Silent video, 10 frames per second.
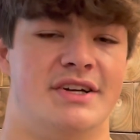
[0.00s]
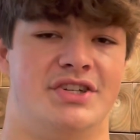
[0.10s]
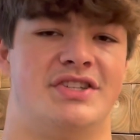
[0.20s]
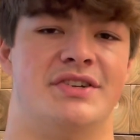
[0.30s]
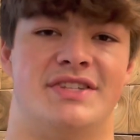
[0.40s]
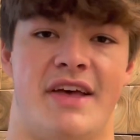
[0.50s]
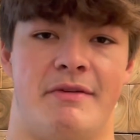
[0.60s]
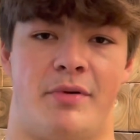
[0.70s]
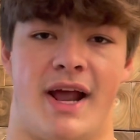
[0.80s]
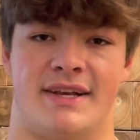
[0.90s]
those
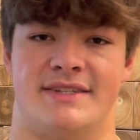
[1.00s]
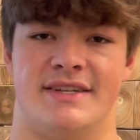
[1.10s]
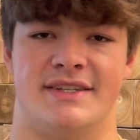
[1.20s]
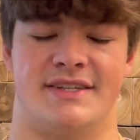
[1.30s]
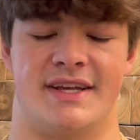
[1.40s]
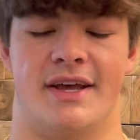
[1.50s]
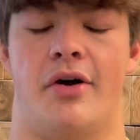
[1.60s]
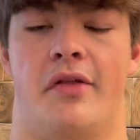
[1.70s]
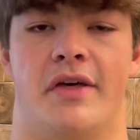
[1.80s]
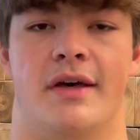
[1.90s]
seven practices to get
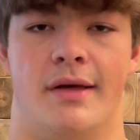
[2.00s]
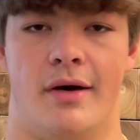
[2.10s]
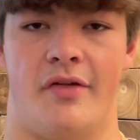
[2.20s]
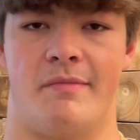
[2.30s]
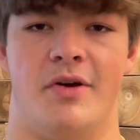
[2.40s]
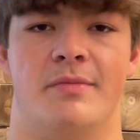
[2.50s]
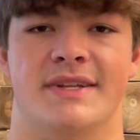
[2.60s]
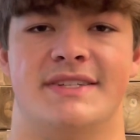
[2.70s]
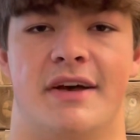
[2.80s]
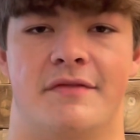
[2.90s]
all the
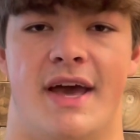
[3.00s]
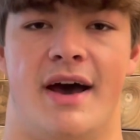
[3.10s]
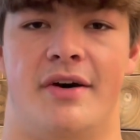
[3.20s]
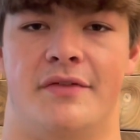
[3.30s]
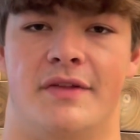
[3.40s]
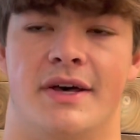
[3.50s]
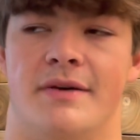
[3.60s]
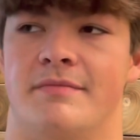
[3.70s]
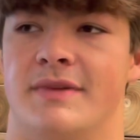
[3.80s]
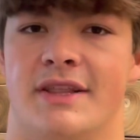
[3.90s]
movement stuff down,
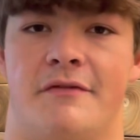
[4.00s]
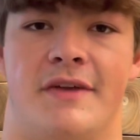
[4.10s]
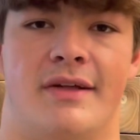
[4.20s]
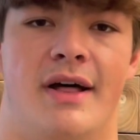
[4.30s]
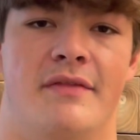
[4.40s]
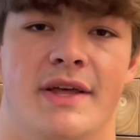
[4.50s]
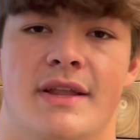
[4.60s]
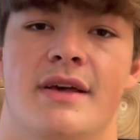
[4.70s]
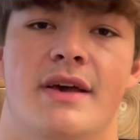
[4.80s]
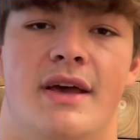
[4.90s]
get the feel of it.
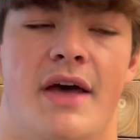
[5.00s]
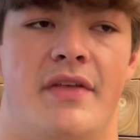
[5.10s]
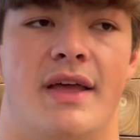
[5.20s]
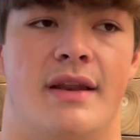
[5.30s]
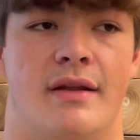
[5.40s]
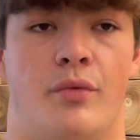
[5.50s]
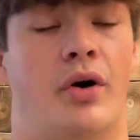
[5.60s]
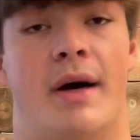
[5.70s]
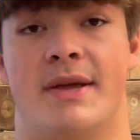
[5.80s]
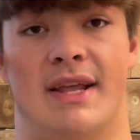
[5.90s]
And then,
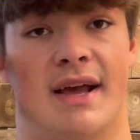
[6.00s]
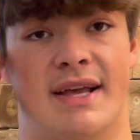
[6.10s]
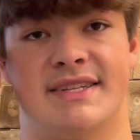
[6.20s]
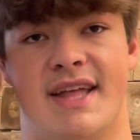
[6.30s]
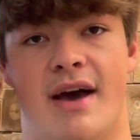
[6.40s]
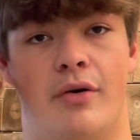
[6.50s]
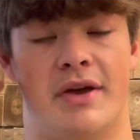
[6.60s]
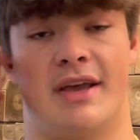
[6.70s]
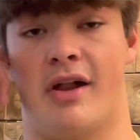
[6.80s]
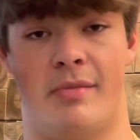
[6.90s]
well, I mean, I guess now
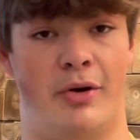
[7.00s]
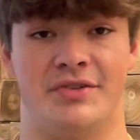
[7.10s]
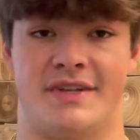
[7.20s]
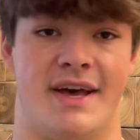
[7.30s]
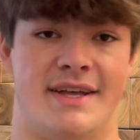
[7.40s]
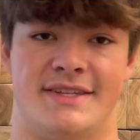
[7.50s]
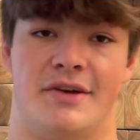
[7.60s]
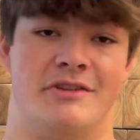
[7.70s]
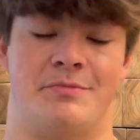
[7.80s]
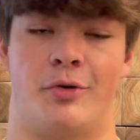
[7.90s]
we can go to the bowl site,
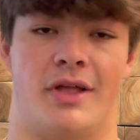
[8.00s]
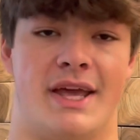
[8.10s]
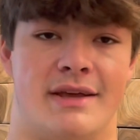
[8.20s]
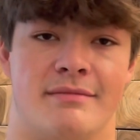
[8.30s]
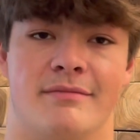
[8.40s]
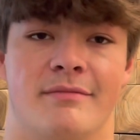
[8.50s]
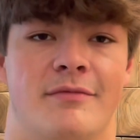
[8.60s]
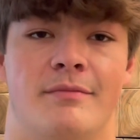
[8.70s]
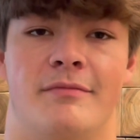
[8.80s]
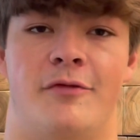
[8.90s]
so it's more like
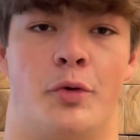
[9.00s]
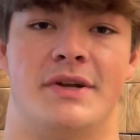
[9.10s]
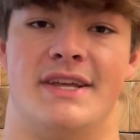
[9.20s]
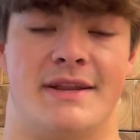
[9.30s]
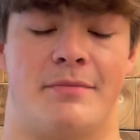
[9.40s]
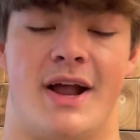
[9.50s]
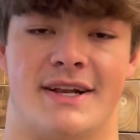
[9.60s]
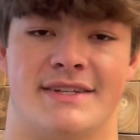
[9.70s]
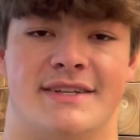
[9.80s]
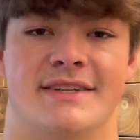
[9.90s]
14
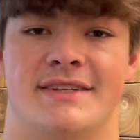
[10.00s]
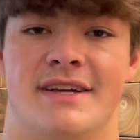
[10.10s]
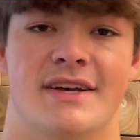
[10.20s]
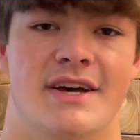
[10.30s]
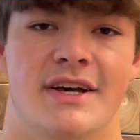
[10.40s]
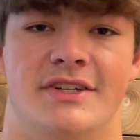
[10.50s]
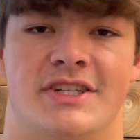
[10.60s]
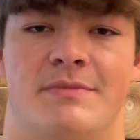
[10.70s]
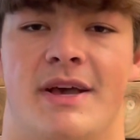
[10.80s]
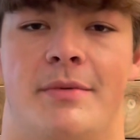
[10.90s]
practices
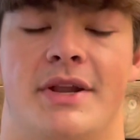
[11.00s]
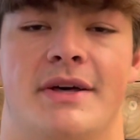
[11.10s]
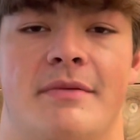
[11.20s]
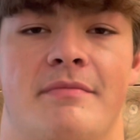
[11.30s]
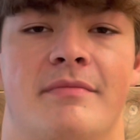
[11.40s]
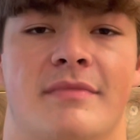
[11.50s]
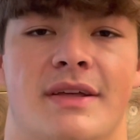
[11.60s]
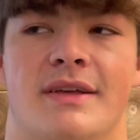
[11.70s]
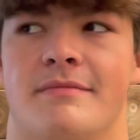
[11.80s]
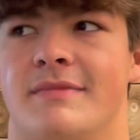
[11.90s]
just to be able to
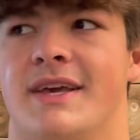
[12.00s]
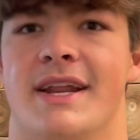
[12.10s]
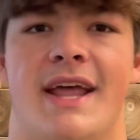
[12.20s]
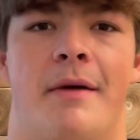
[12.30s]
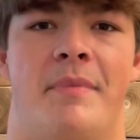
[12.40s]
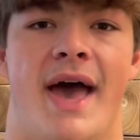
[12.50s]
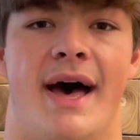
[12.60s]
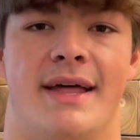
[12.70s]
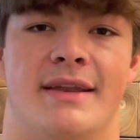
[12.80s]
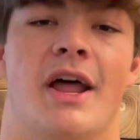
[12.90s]
get it down
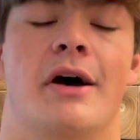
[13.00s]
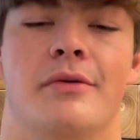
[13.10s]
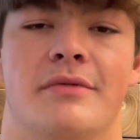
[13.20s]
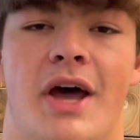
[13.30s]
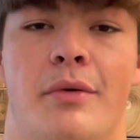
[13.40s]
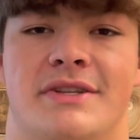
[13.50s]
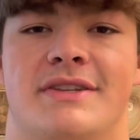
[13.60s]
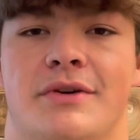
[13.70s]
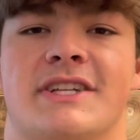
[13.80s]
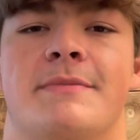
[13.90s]
pat and know what
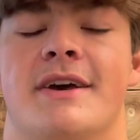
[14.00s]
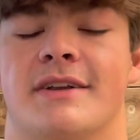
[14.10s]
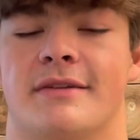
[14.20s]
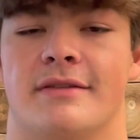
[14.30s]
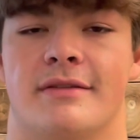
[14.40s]
to expect.